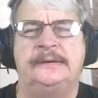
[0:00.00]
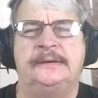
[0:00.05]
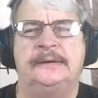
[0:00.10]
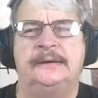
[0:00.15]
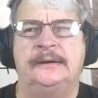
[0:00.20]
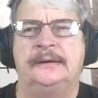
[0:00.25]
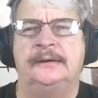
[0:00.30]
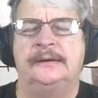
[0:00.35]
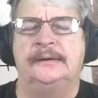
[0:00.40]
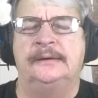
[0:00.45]

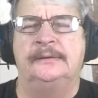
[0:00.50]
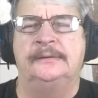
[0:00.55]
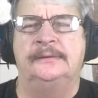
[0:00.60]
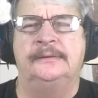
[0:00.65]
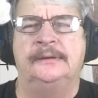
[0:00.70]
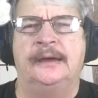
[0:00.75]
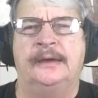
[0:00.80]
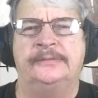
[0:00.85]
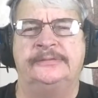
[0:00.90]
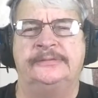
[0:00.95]
I
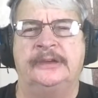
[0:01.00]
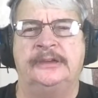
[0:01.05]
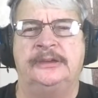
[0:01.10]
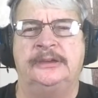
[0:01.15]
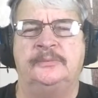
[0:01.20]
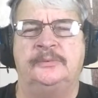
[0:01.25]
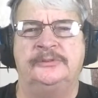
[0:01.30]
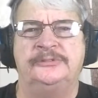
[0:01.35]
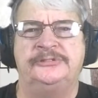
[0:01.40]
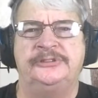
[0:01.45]
think
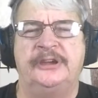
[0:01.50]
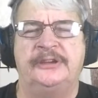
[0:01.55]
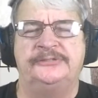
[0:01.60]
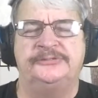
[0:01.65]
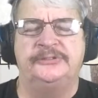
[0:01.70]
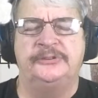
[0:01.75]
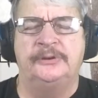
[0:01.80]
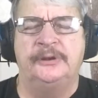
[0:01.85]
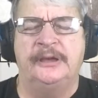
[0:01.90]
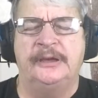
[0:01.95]
it was
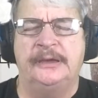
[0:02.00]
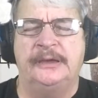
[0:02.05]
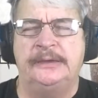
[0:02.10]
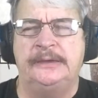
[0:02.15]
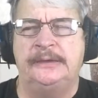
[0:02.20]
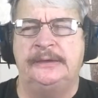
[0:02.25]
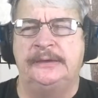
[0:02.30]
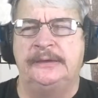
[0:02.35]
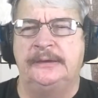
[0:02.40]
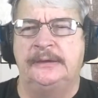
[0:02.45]

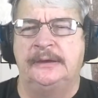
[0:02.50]
yesterday,